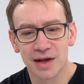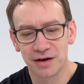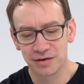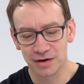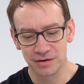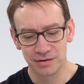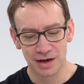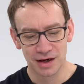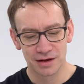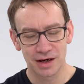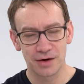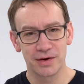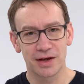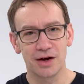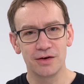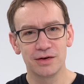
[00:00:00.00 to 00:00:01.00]
So
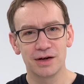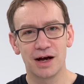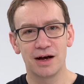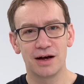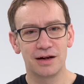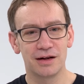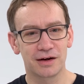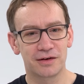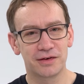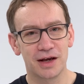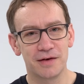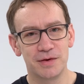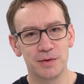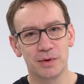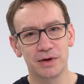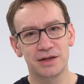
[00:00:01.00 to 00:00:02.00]
there we go. Uh, like I say,
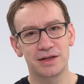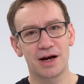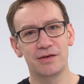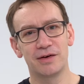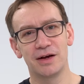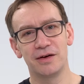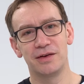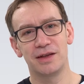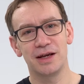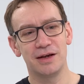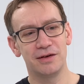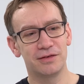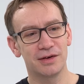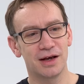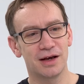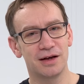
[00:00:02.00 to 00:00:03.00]
if you want to download
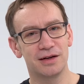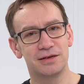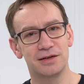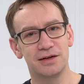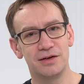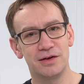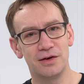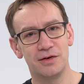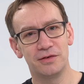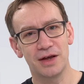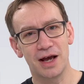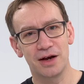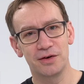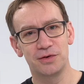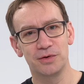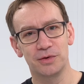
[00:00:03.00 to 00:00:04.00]
these uh, to use
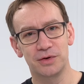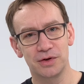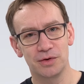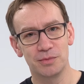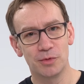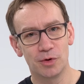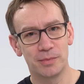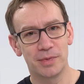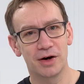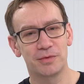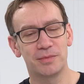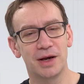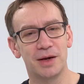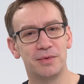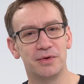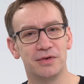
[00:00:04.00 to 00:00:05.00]
as you're doing more
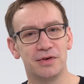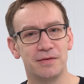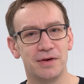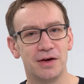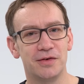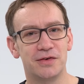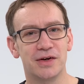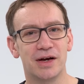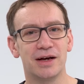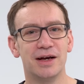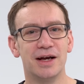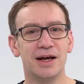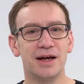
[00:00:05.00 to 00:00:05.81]
past papers in the future,